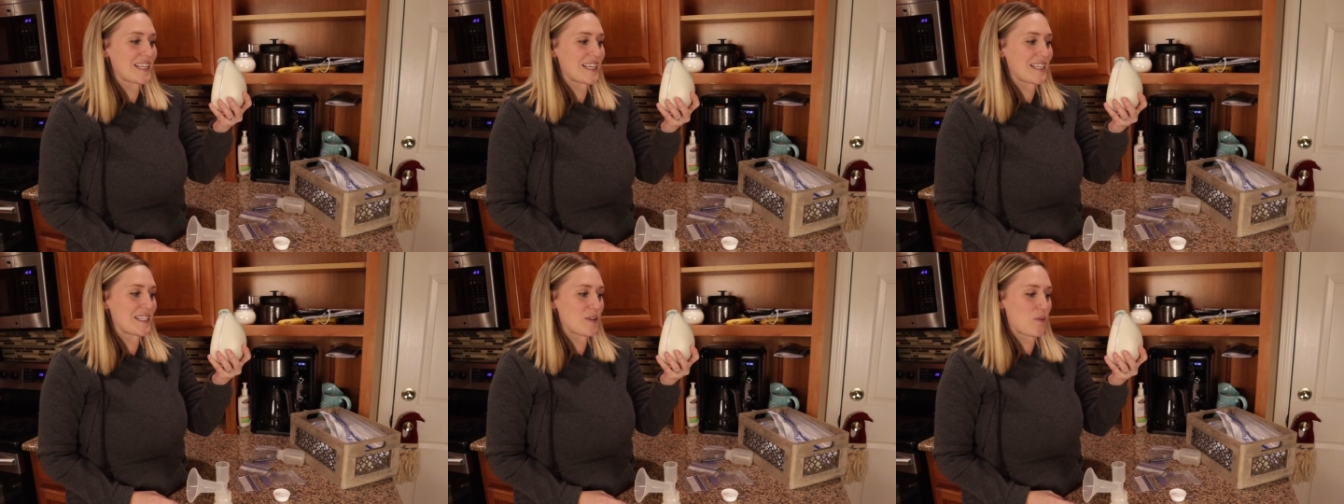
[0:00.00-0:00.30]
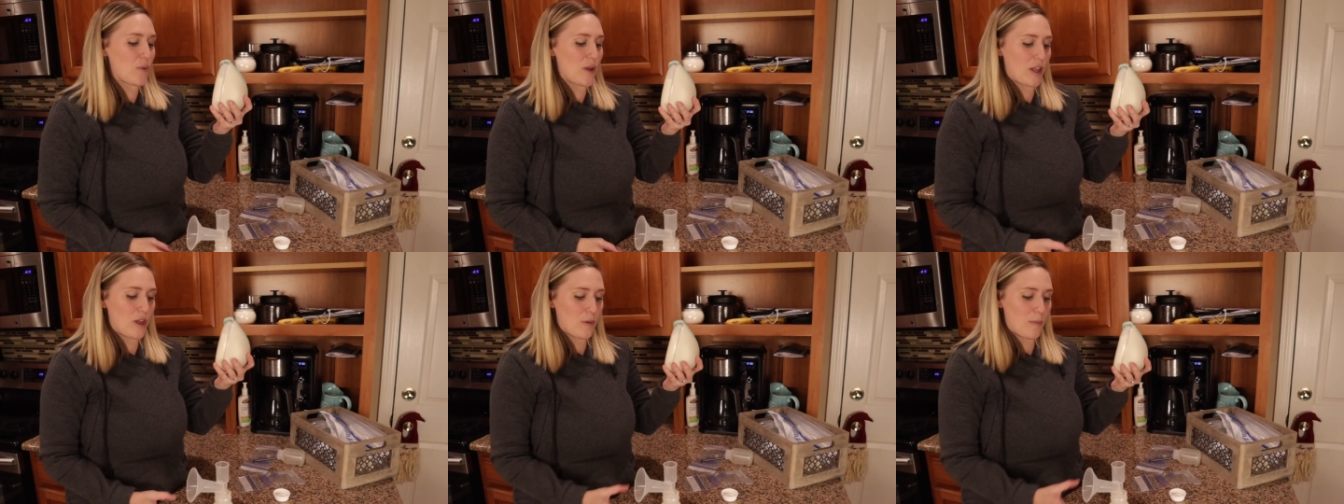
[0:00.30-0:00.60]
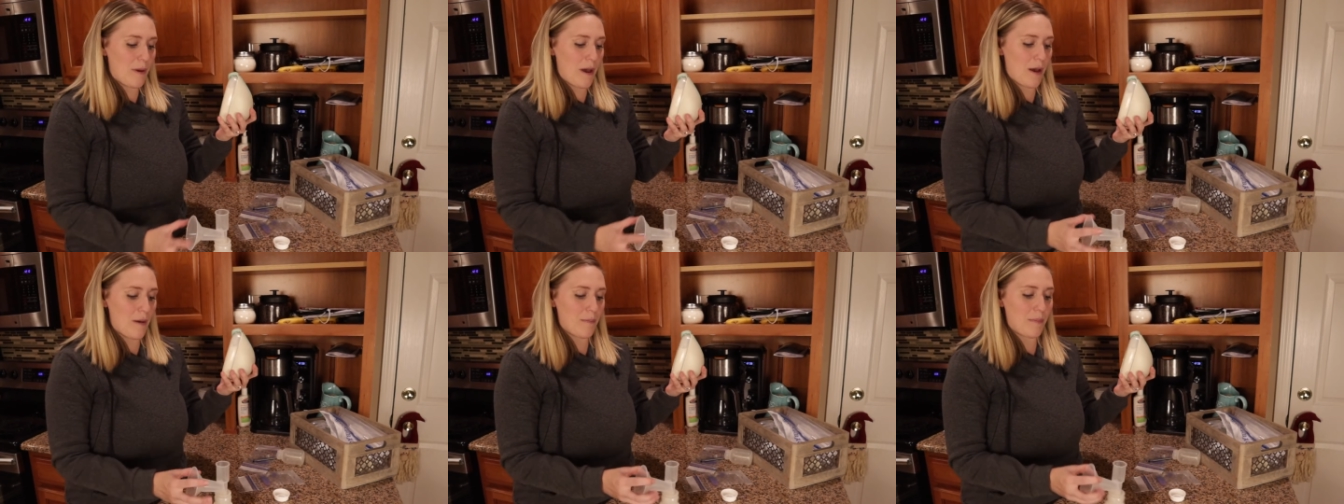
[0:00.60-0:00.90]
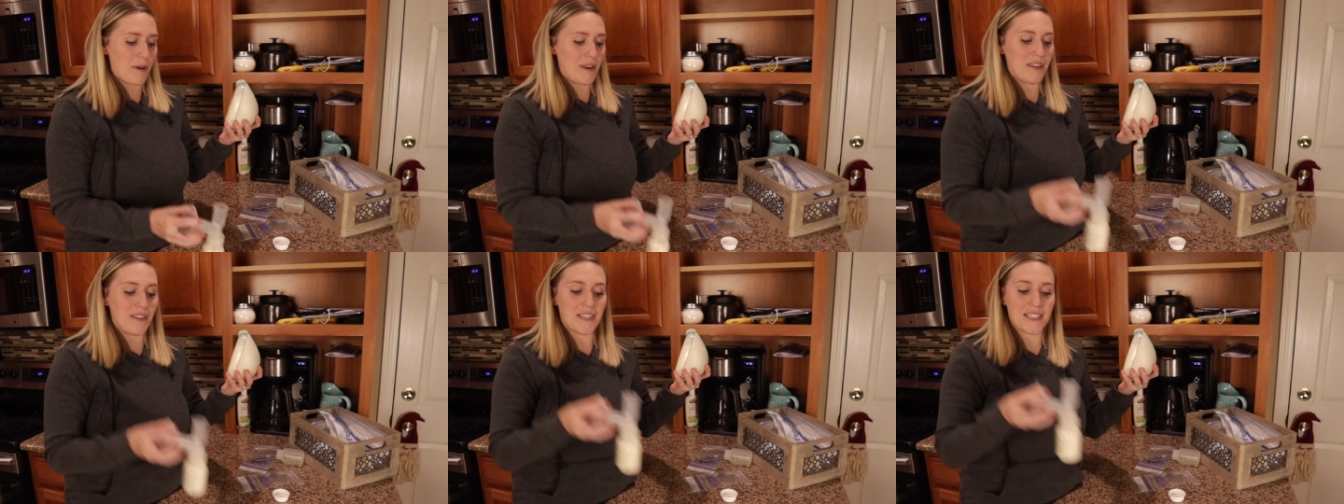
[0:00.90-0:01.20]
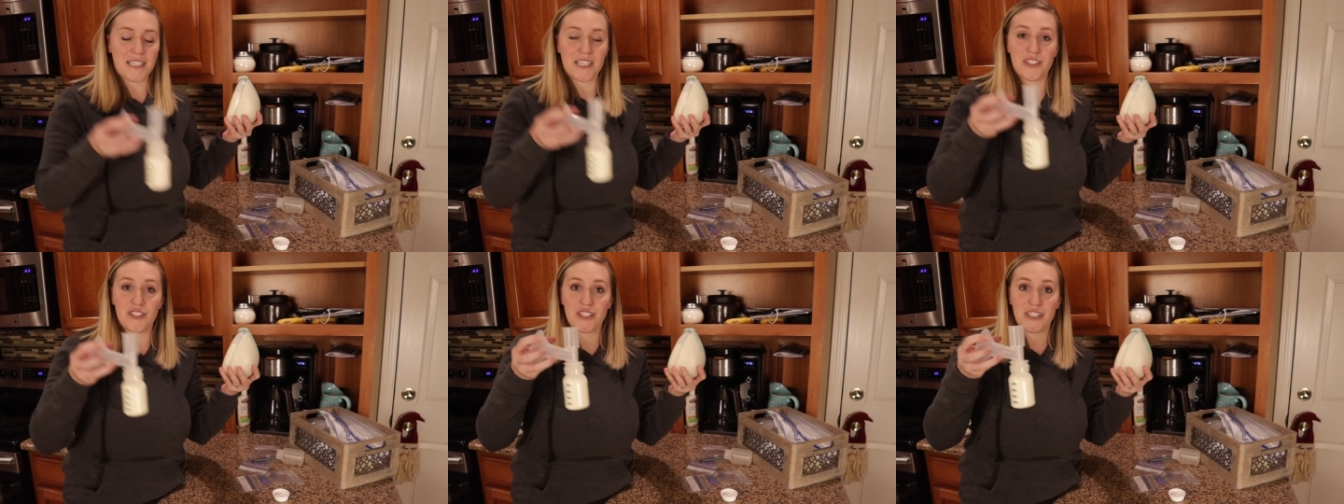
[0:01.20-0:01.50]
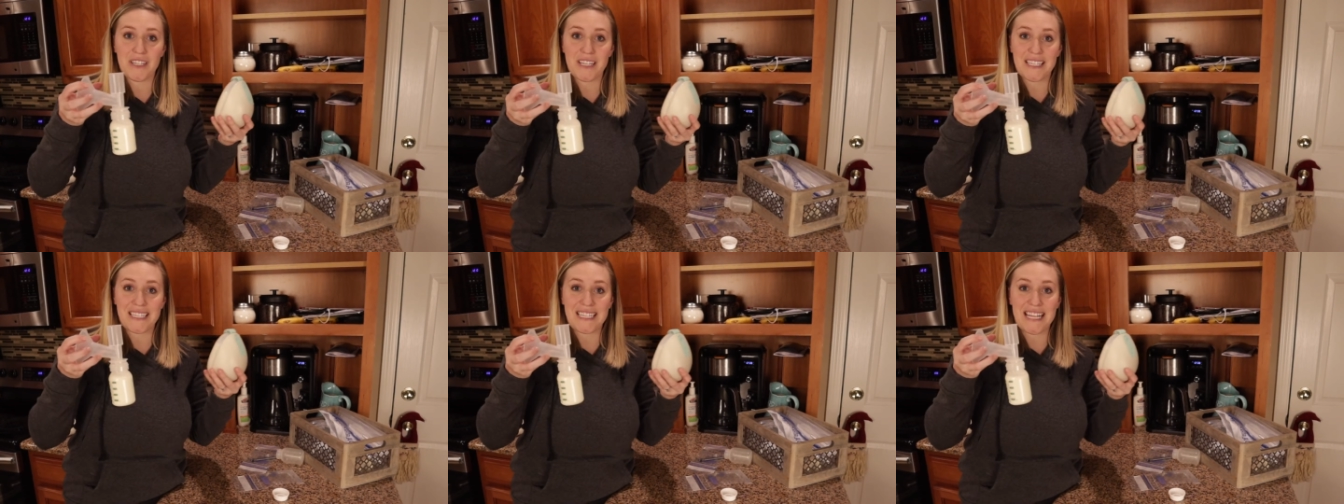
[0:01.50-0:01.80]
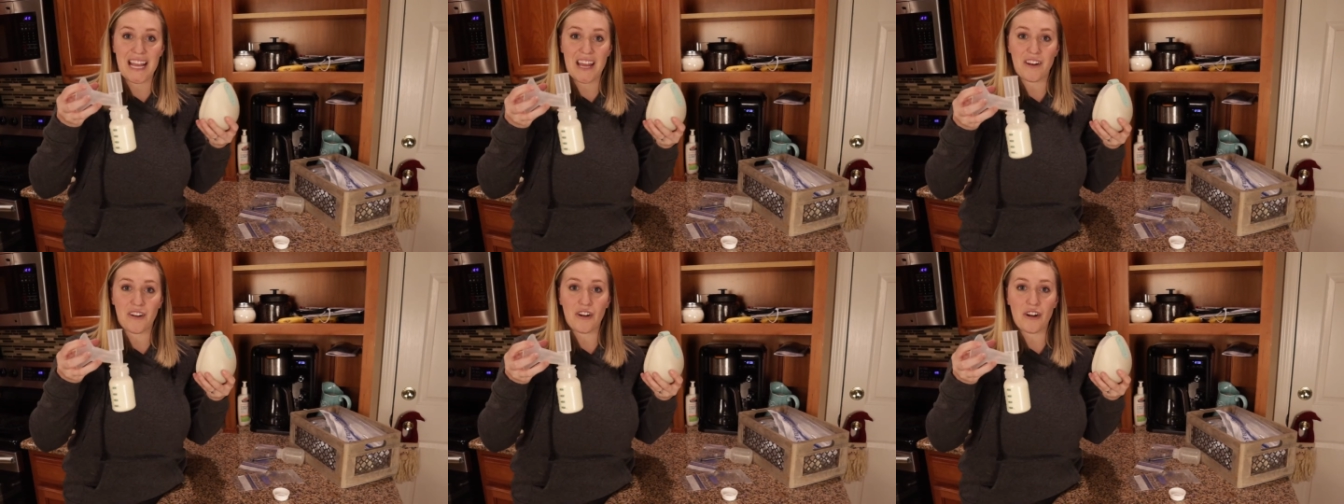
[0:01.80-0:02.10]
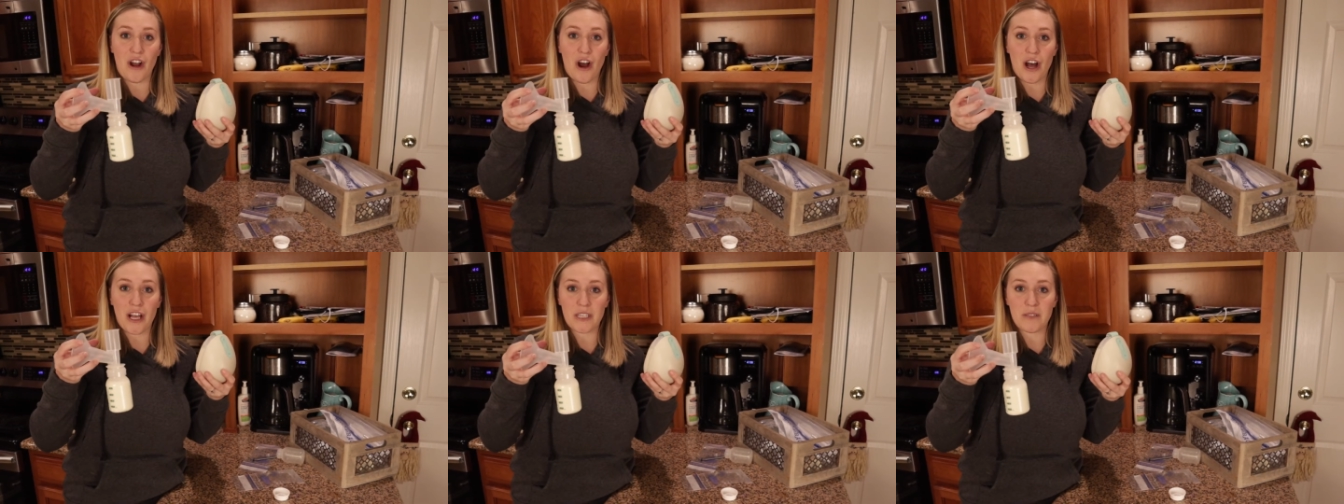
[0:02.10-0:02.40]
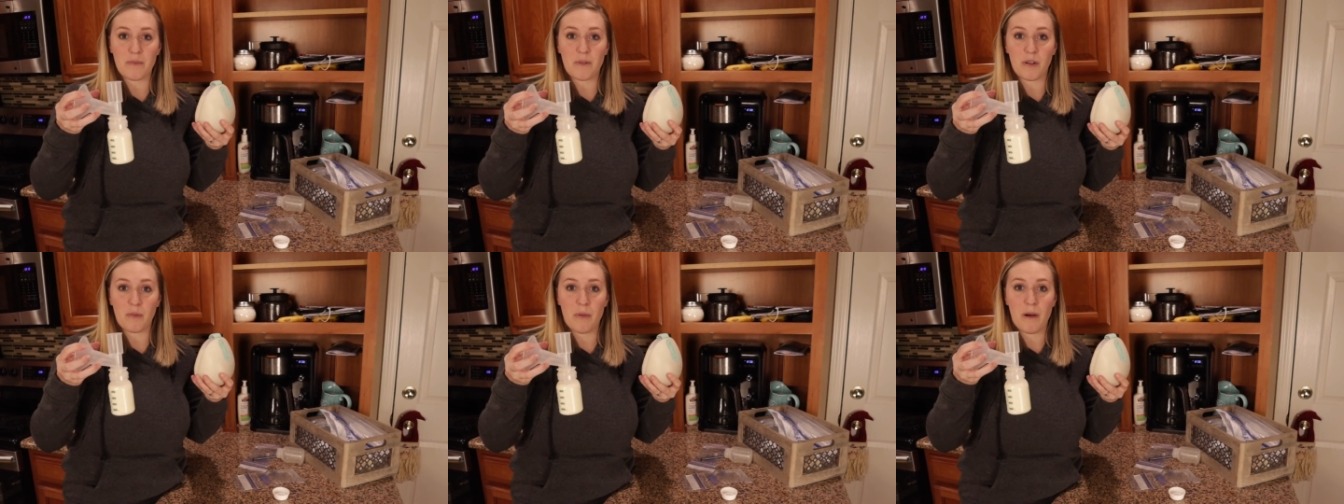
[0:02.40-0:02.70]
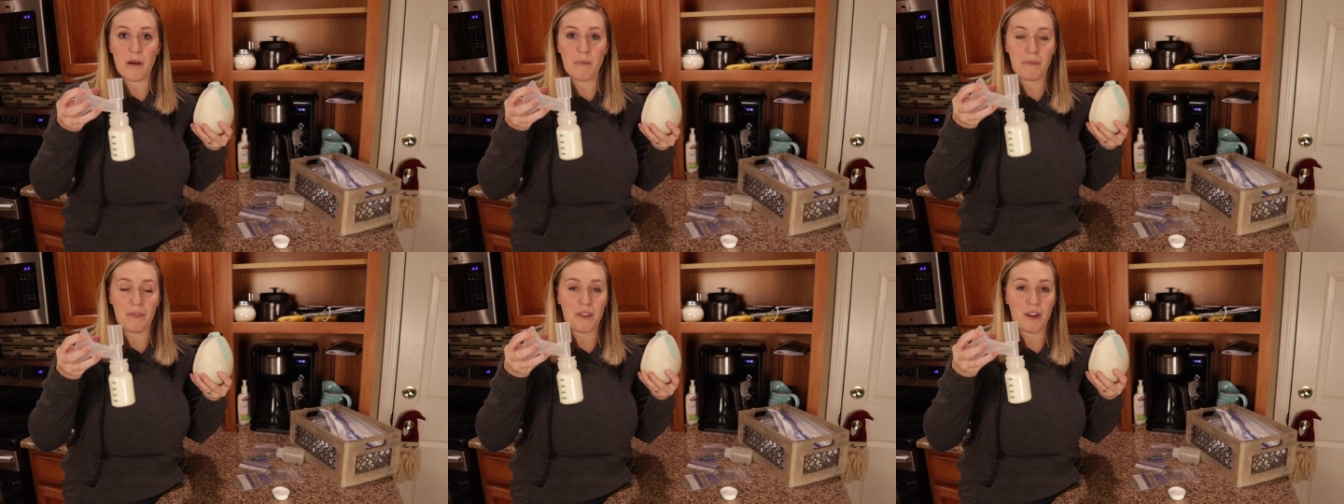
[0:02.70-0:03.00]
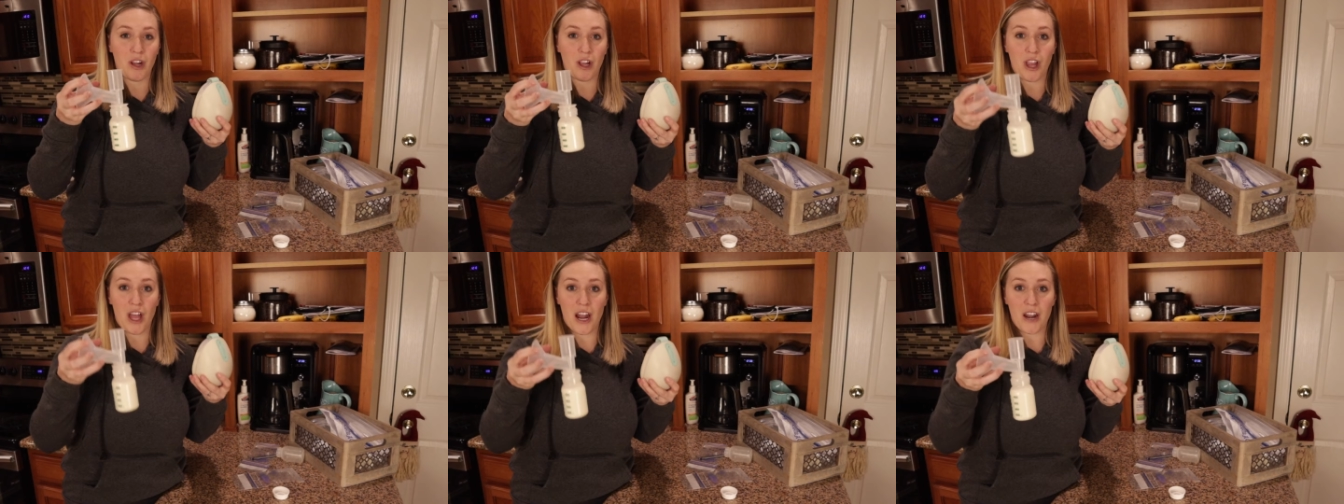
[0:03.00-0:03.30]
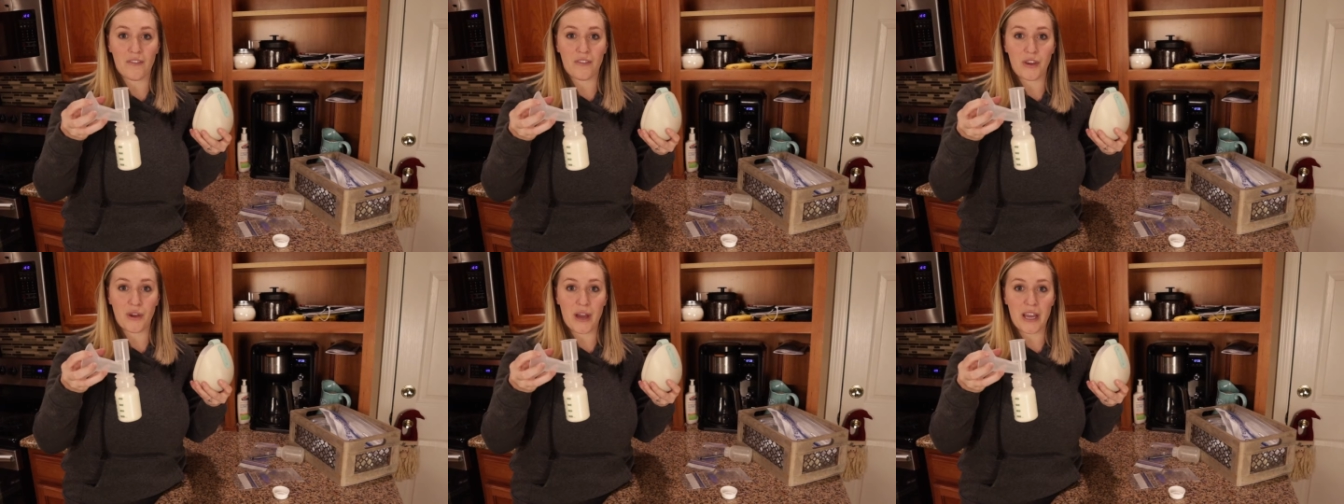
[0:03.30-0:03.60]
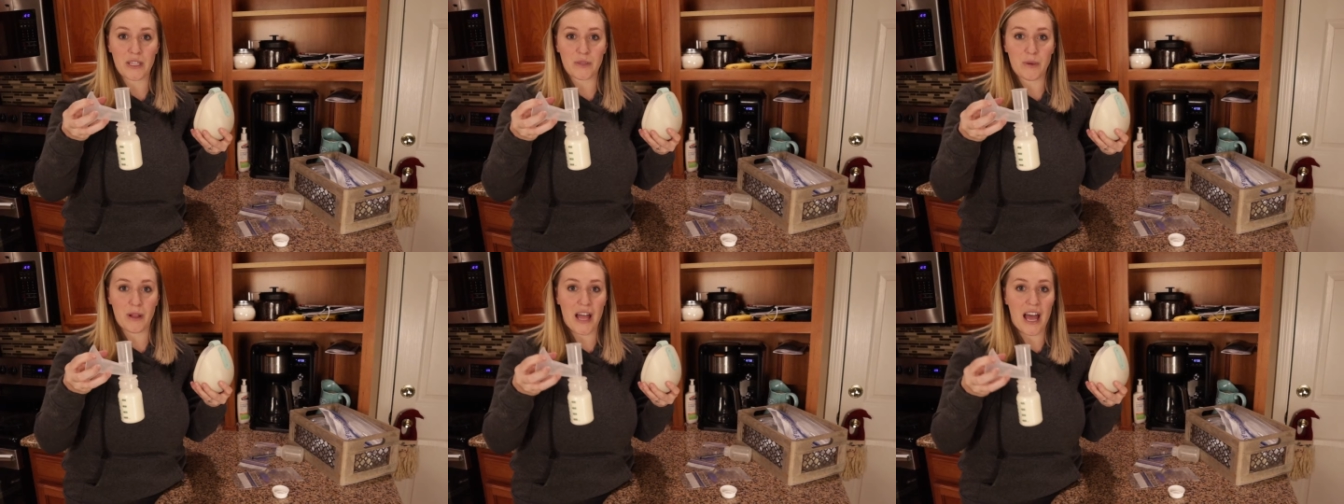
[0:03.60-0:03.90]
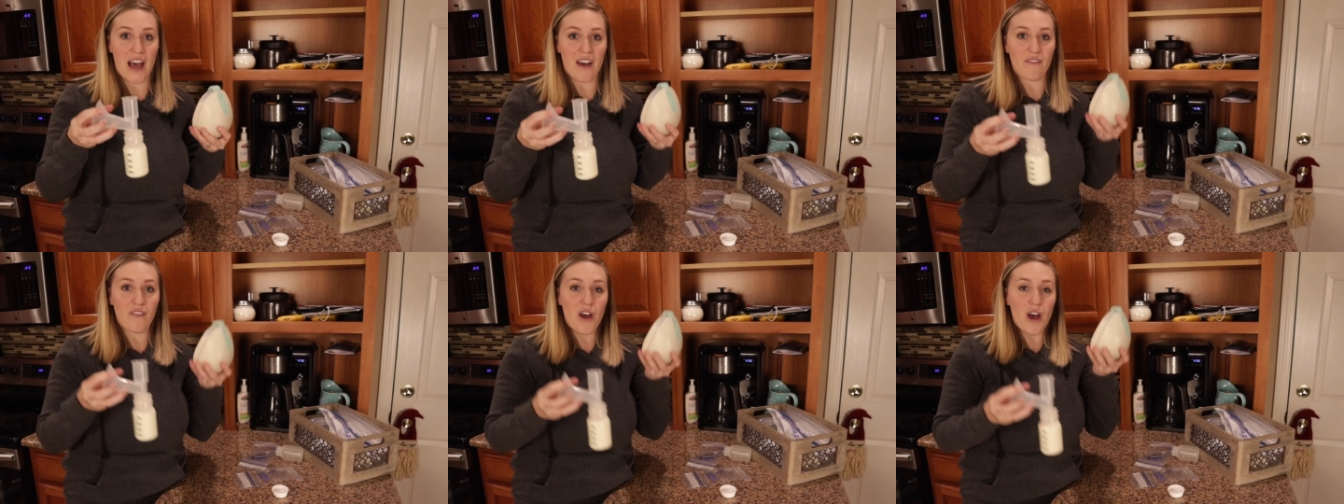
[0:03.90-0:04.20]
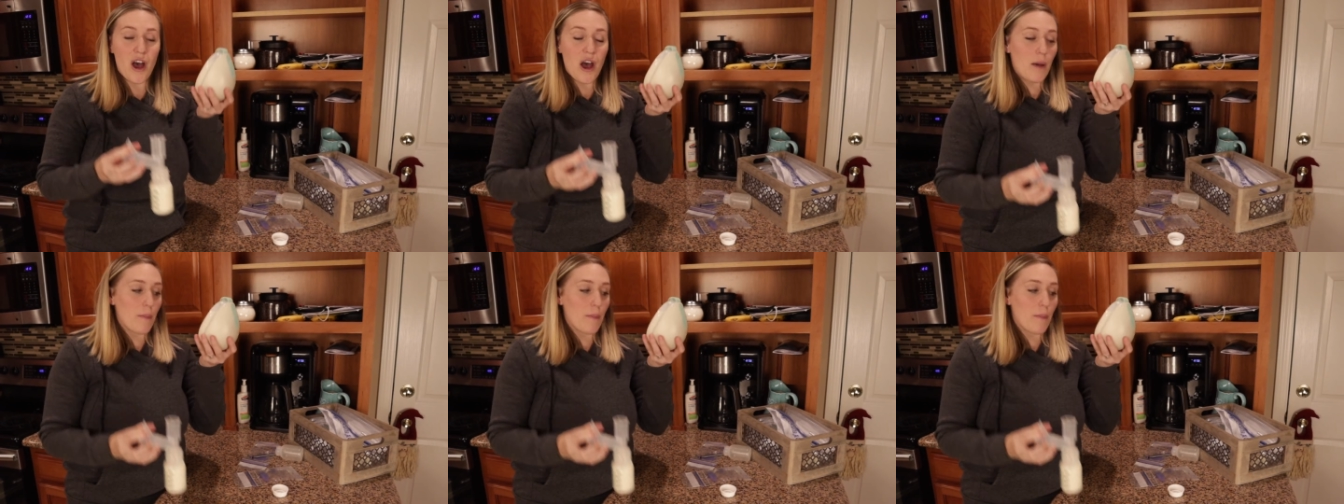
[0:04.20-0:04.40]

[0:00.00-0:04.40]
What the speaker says: is a Willow pump, and this is just a standard hospital pump that a lot of you guys will have.